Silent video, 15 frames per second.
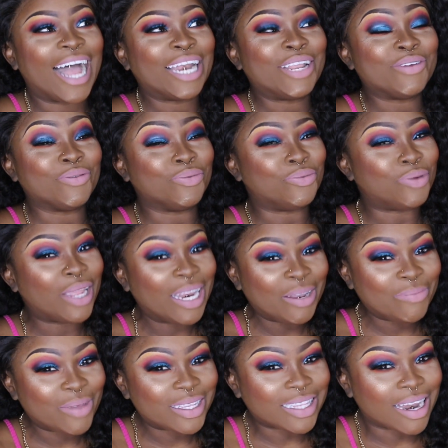and it
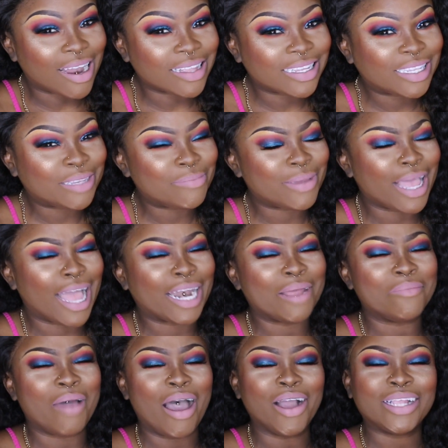really means a lot to me,
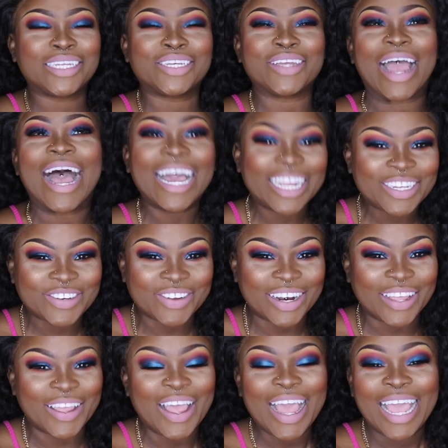and I'm
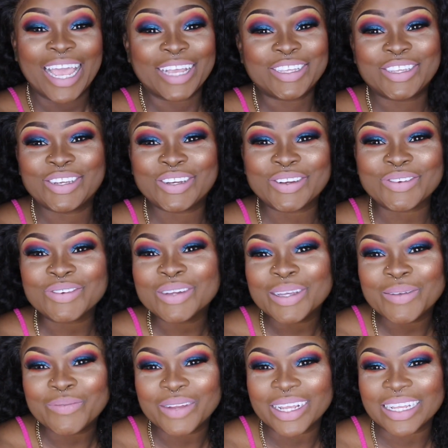actually
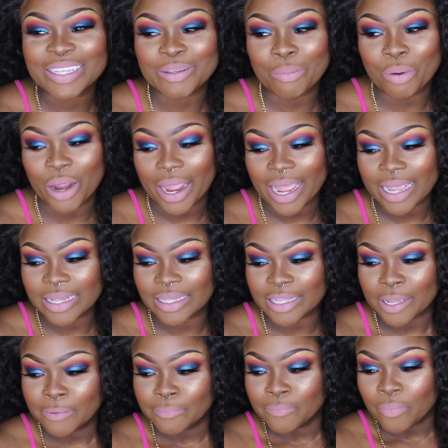extremely
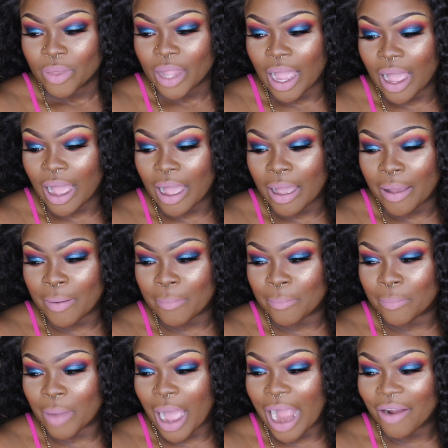surprised.
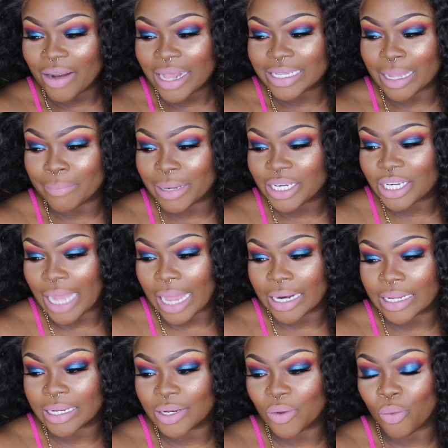I realized that my
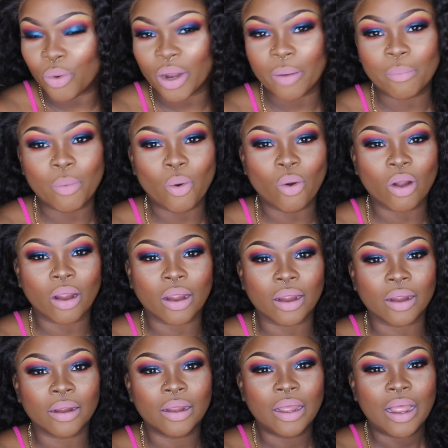channel, we're
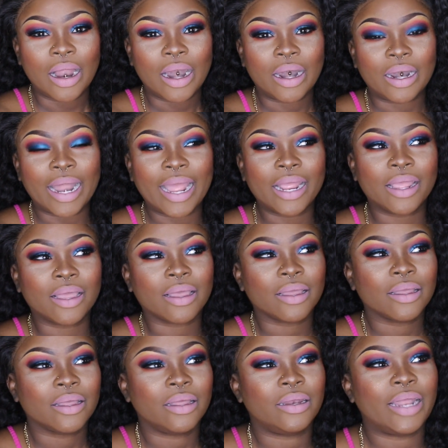more like
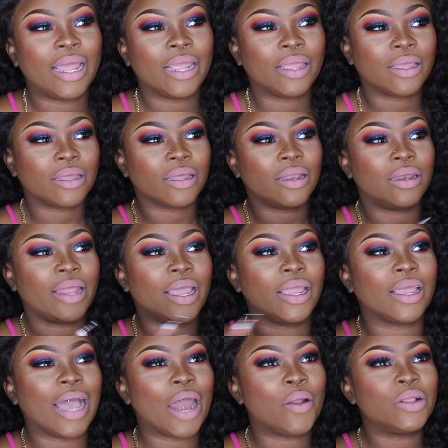I
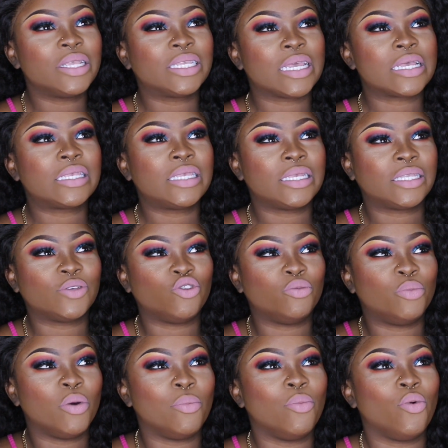don't want to say a
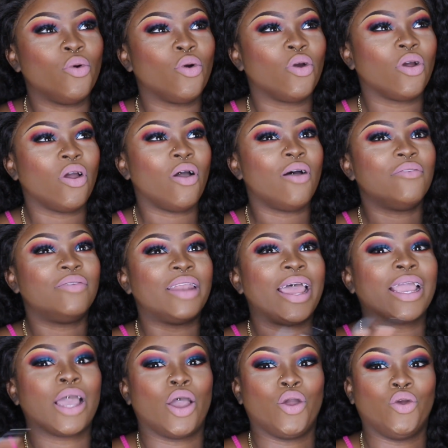sisterhood, but more of
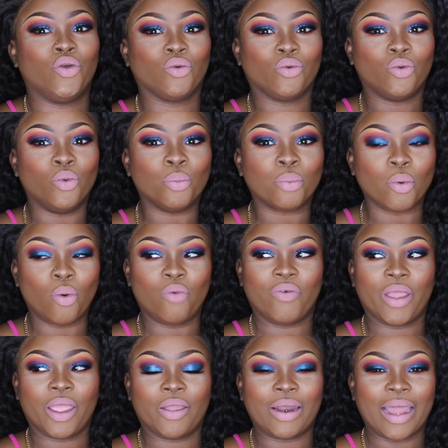like a group
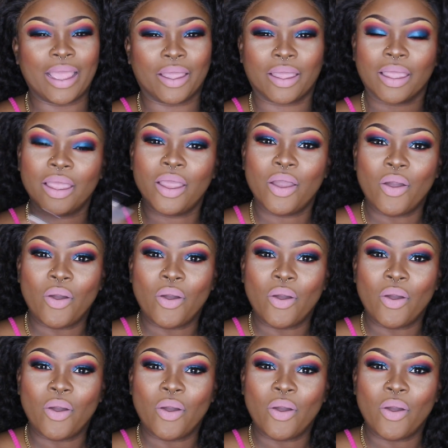over here. Like,